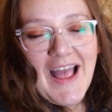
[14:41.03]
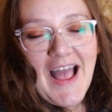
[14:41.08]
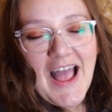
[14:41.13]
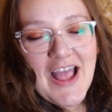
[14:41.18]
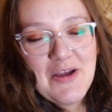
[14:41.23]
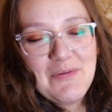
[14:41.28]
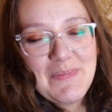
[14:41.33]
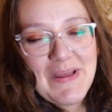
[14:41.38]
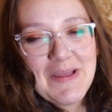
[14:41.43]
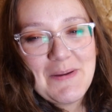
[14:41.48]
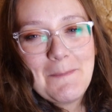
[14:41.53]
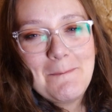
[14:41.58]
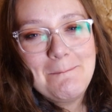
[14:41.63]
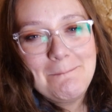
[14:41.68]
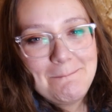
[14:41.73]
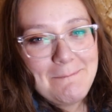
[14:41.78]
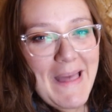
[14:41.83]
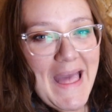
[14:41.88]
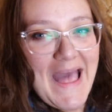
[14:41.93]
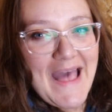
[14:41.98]
I am a
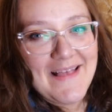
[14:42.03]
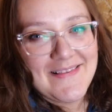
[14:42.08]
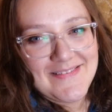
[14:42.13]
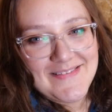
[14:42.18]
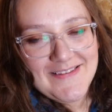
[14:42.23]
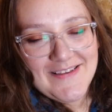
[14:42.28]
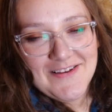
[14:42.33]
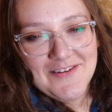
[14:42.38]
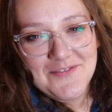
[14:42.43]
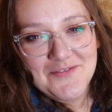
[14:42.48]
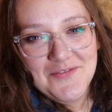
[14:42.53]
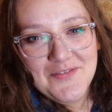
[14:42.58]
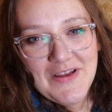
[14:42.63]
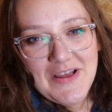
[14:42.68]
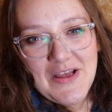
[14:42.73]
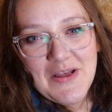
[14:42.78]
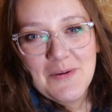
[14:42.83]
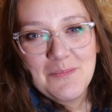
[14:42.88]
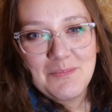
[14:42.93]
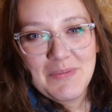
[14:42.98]
massive
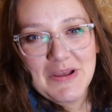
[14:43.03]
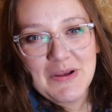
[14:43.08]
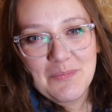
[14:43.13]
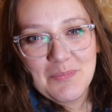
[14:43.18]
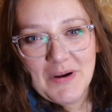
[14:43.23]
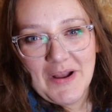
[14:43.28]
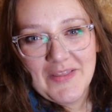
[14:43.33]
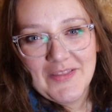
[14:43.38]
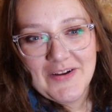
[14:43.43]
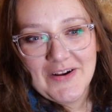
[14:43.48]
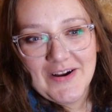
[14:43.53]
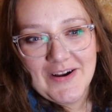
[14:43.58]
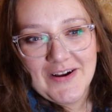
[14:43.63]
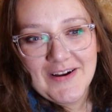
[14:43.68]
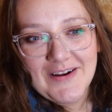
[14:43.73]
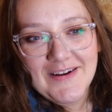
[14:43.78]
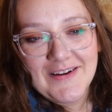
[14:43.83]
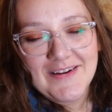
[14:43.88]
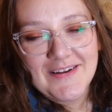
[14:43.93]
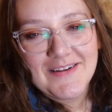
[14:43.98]
Big
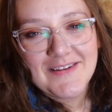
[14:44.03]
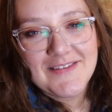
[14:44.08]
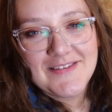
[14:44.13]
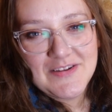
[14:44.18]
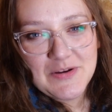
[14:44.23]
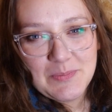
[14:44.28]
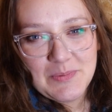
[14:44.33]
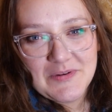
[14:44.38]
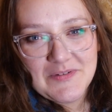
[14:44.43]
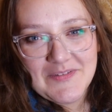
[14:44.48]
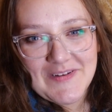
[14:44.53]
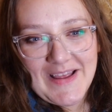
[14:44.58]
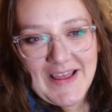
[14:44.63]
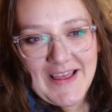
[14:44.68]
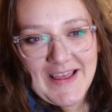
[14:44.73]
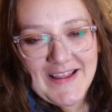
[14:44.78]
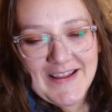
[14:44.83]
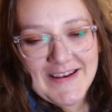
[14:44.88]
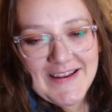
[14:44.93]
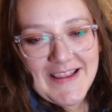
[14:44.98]
Brother super
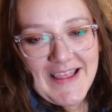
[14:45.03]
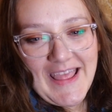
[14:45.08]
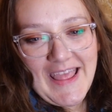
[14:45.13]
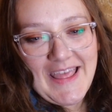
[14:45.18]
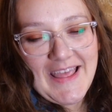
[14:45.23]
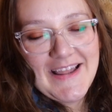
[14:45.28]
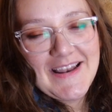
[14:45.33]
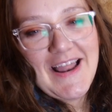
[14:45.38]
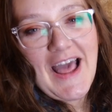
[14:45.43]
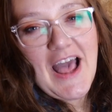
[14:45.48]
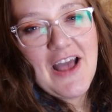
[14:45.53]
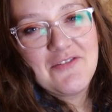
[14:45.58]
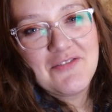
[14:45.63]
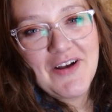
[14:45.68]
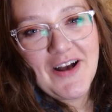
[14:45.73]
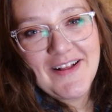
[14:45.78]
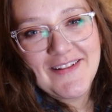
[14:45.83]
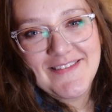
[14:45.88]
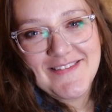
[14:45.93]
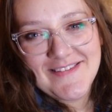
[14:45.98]
fan, and I've
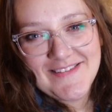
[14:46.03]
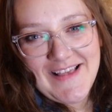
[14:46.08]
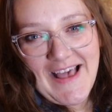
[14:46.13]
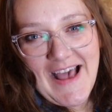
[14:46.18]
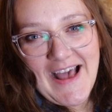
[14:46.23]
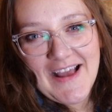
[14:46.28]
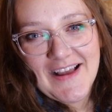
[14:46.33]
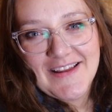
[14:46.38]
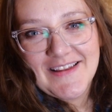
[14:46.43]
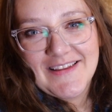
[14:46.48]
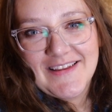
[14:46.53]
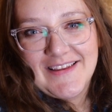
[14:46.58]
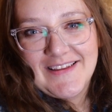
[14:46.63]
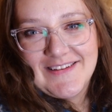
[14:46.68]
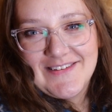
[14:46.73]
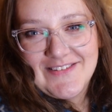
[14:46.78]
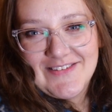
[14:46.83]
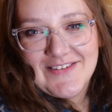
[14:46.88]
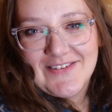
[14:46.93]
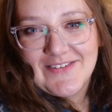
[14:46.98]
gotten Zach
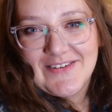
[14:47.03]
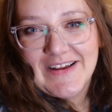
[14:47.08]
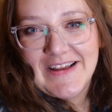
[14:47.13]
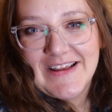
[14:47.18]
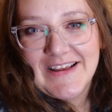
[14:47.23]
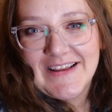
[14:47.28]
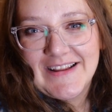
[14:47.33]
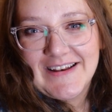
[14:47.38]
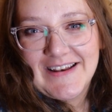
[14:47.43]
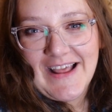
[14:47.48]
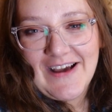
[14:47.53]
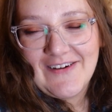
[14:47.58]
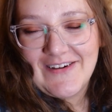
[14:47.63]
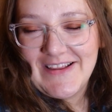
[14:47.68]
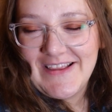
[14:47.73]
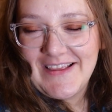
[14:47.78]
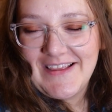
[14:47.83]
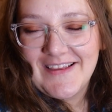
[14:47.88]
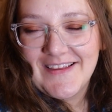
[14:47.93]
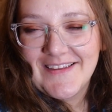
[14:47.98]
into it, and now
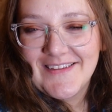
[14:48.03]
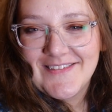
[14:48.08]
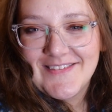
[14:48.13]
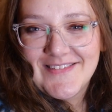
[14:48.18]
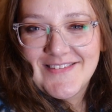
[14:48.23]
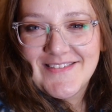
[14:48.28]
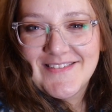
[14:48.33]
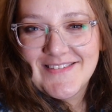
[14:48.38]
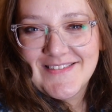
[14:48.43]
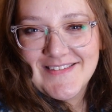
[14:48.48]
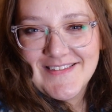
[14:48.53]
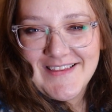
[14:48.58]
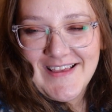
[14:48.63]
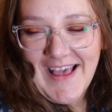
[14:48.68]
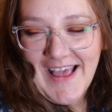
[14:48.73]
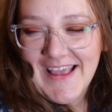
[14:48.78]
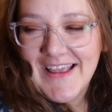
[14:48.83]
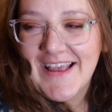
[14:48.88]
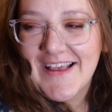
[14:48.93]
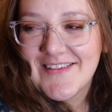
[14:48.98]
he is,
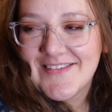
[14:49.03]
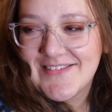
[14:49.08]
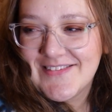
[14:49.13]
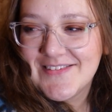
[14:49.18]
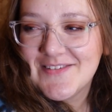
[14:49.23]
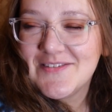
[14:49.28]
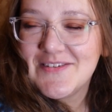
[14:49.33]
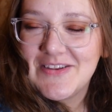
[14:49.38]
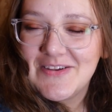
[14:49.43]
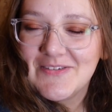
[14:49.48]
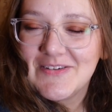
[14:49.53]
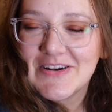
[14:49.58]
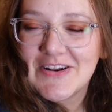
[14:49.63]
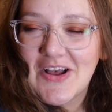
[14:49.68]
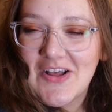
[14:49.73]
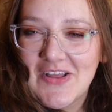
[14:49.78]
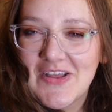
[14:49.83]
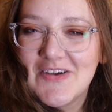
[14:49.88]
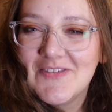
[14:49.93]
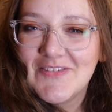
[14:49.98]
I guess you would
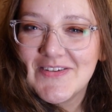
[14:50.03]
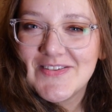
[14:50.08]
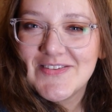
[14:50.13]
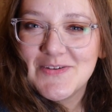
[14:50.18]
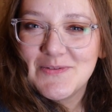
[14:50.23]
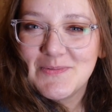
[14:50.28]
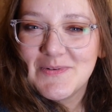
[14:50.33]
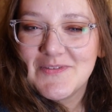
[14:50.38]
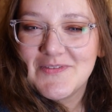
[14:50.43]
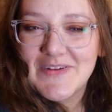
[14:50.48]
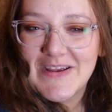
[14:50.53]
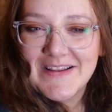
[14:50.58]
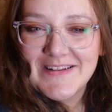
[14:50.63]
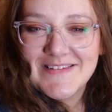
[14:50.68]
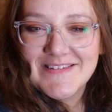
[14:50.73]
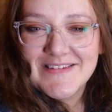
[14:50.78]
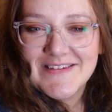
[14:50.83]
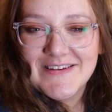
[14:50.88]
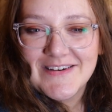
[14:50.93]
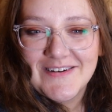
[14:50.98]
call him a super fan
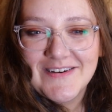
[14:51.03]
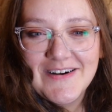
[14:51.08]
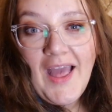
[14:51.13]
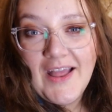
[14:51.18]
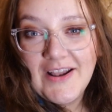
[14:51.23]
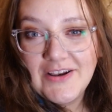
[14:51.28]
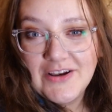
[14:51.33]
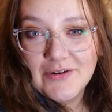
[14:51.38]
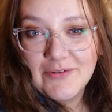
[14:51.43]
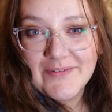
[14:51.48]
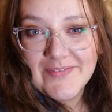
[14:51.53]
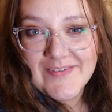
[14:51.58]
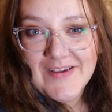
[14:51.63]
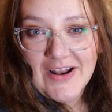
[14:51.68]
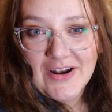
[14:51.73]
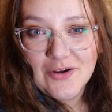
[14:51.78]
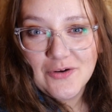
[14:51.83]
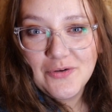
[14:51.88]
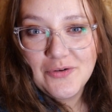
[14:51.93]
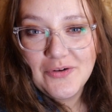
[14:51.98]
too. And you know what's
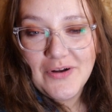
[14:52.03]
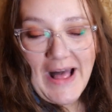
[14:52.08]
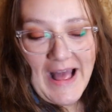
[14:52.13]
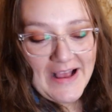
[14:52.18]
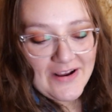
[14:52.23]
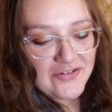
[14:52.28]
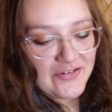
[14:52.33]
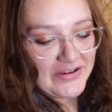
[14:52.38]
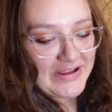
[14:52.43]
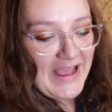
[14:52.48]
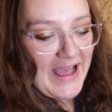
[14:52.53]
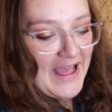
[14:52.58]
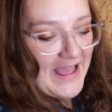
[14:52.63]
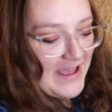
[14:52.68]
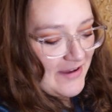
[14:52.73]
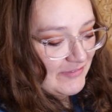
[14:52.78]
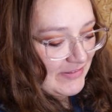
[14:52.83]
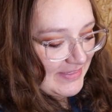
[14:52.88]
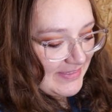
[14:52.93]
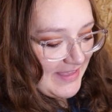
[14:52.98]
kind of cool? Actually, I
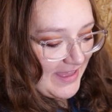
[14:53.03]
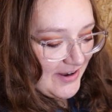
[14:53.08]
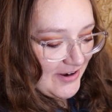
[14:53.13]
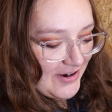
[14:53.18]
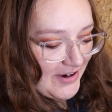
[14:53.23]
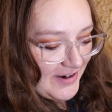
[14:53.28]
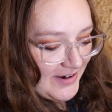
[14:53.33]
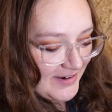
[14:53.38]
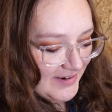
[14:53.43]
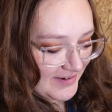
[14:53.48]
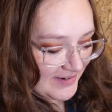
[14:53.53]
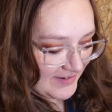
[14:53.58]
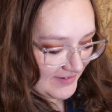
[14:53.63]
have a letter